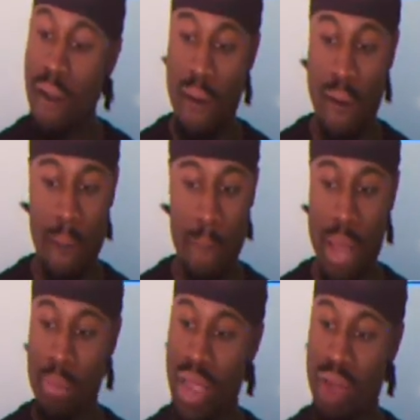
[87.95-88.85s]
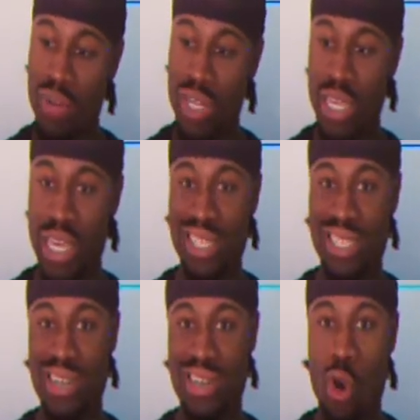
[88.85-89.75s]
I'm not really
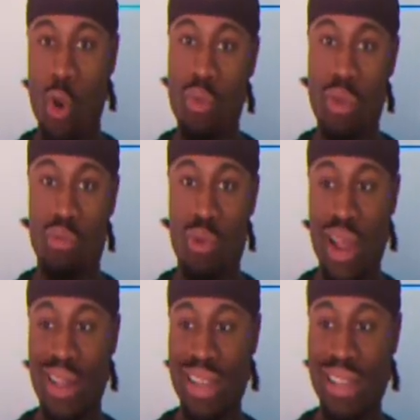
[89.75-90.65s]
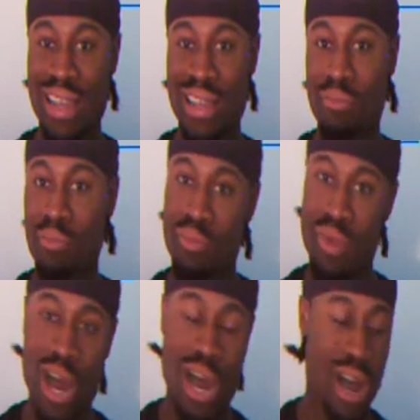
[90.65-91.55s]
into Kobe Bryant like that,
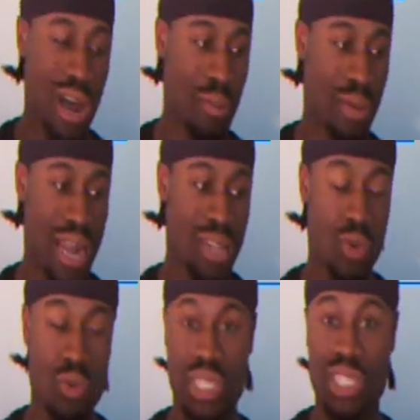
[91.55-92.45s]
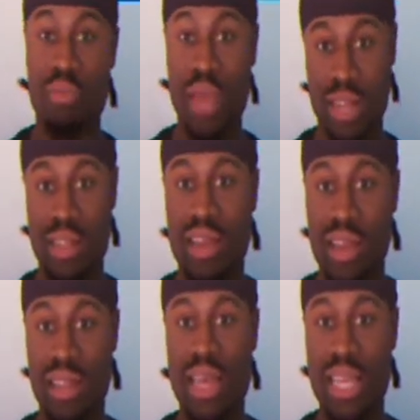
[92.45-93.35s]
but I do respect
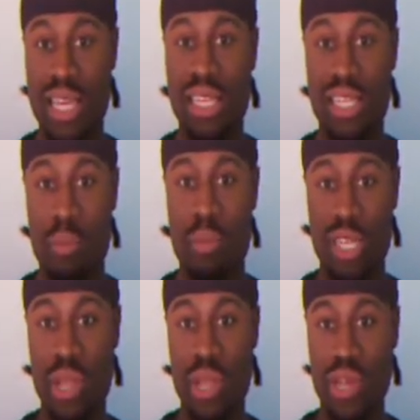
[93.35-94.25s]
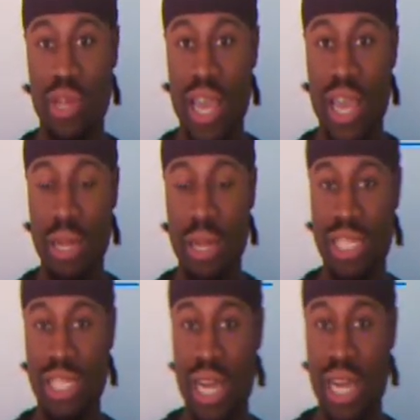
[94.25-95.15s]
that he is the best player in the game
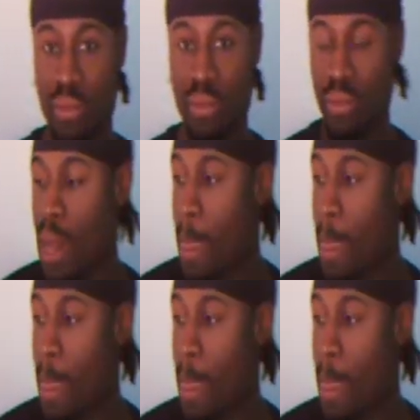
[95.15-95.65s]
at this time.